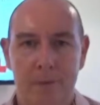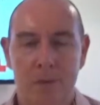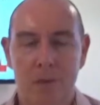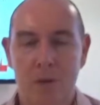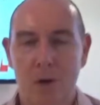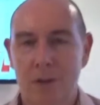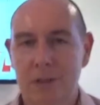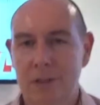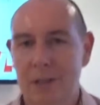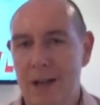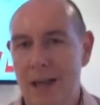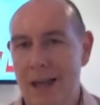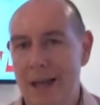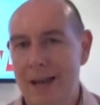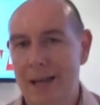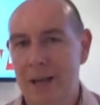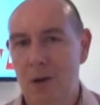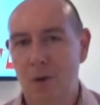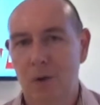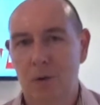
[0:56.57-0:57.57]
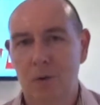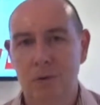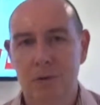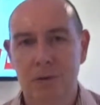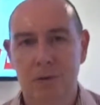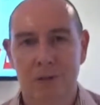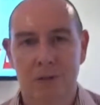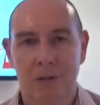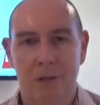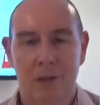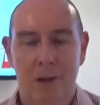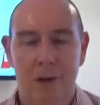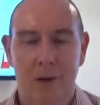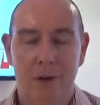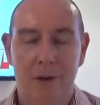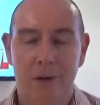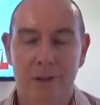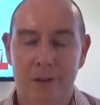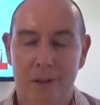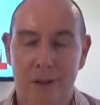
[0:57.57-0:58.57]
not to let any goals
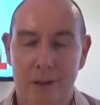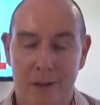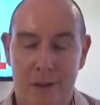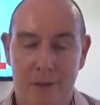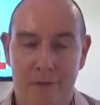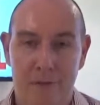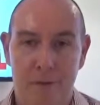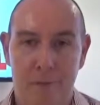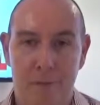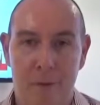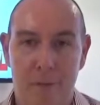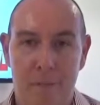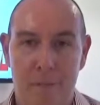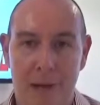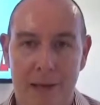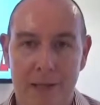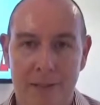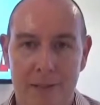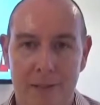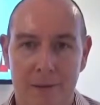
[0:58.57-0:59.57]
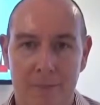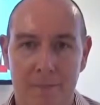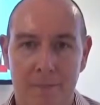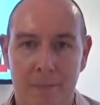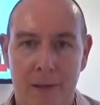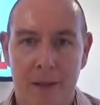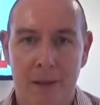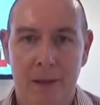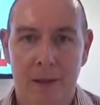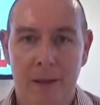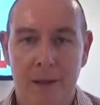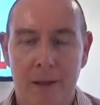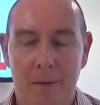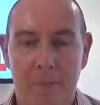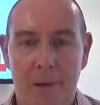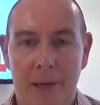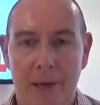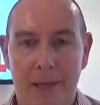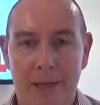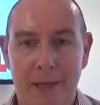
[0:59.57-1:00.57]
or not to let the football pass them.
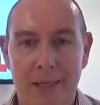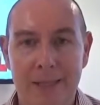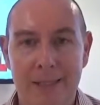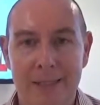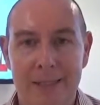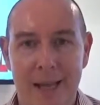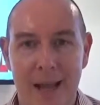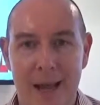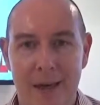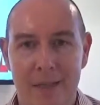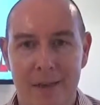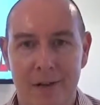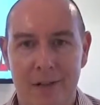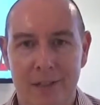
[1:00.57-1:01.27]
But he needs the other